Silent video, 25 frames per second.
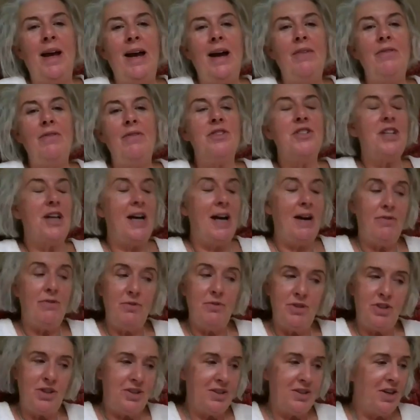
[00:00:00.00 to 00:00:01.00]
I haven't
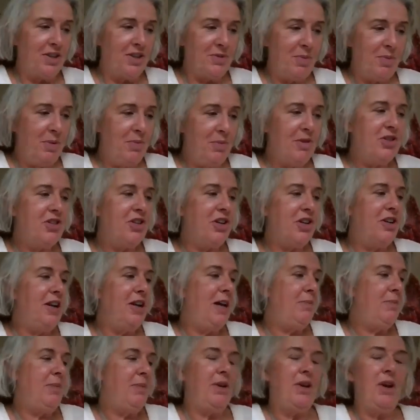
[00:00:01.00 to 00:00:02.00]
got a publisher
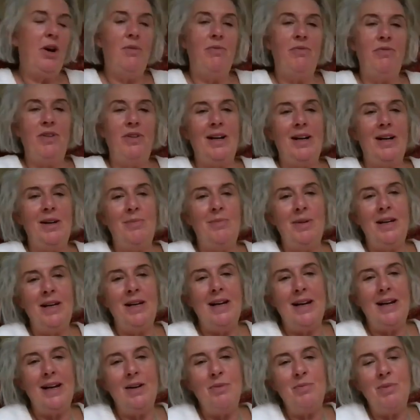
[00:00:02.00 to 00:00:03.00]
yet, but hopefully I'll
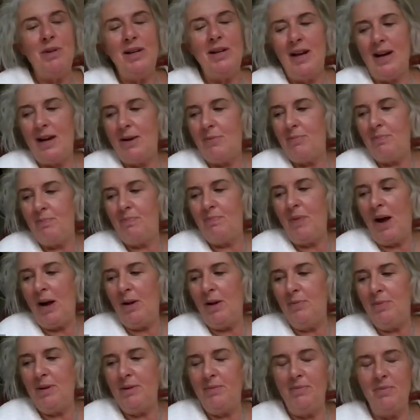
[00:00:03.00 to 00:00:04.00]

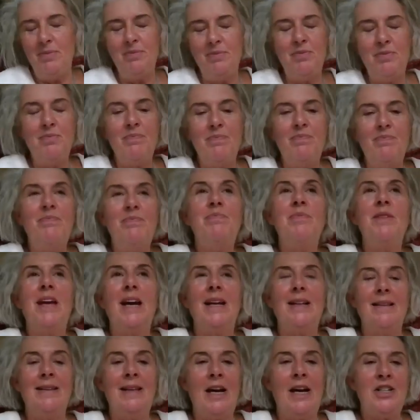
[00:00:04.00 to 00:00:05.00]
be
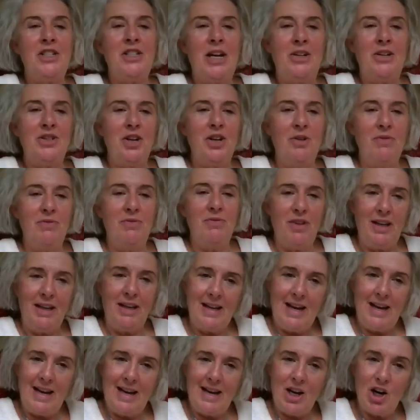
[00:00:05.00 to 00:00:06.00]
getting that out
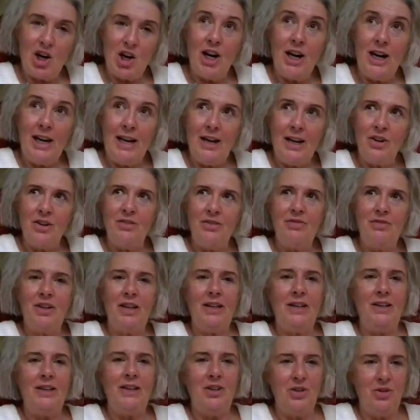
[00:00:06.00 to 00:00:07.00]
hopefully early enough
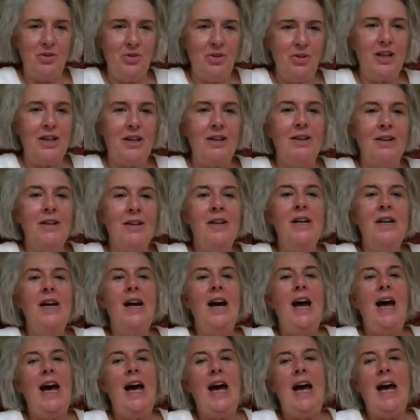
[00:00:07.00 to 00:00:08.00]
in the new year.
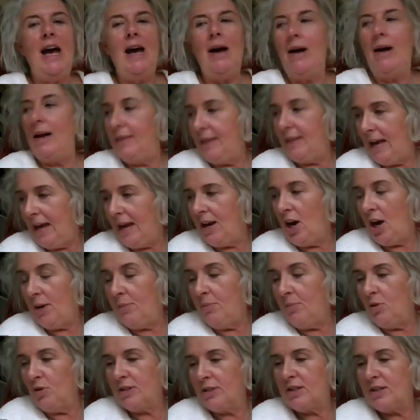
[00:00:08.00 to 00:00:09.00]
And then
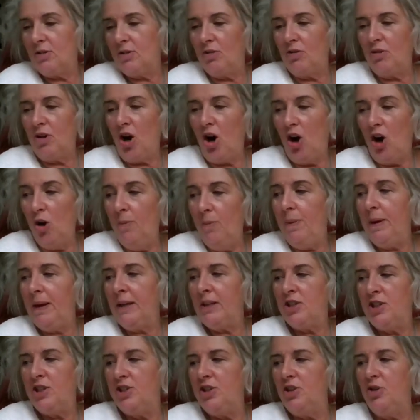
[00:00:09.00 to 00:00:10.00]
I'm also hoping
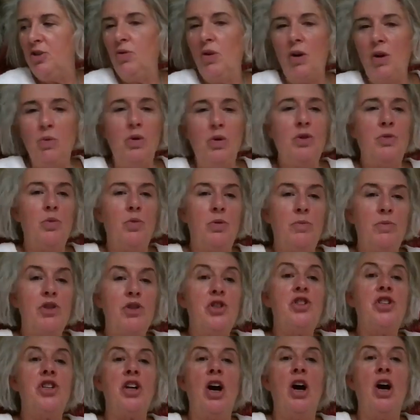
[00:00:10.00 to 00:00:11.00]
to do a one-woman
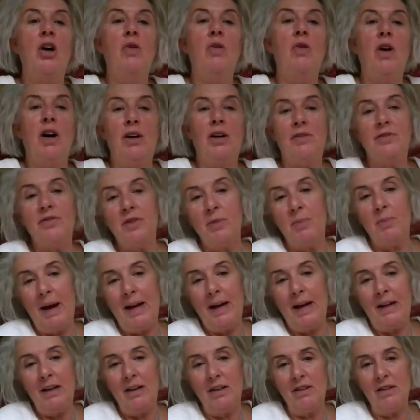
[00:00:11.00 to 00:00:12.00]
show off the
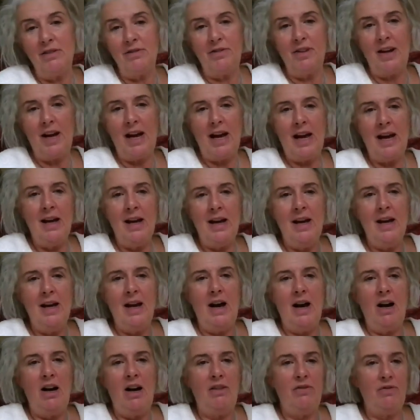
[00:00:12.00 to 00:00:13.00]
back of
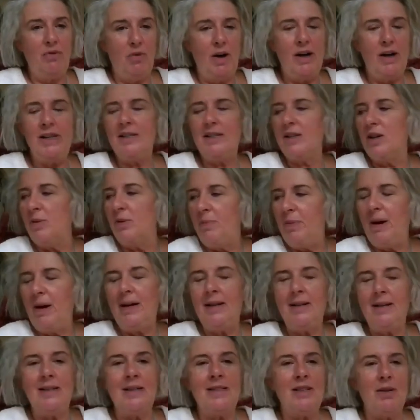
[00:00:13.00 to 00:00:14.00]
Wise Up,
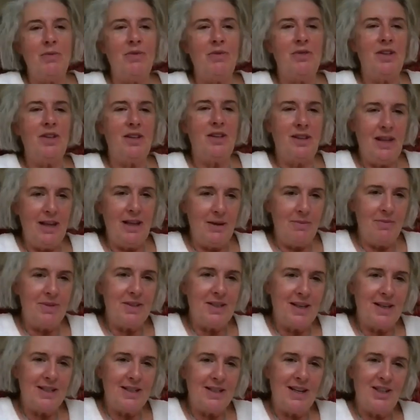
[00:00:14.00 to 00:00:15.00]
and some of the themes
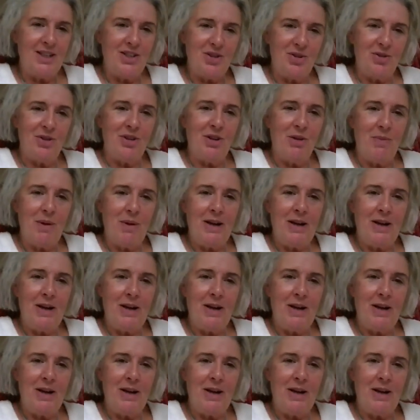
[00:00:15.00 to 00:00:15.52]
that I talk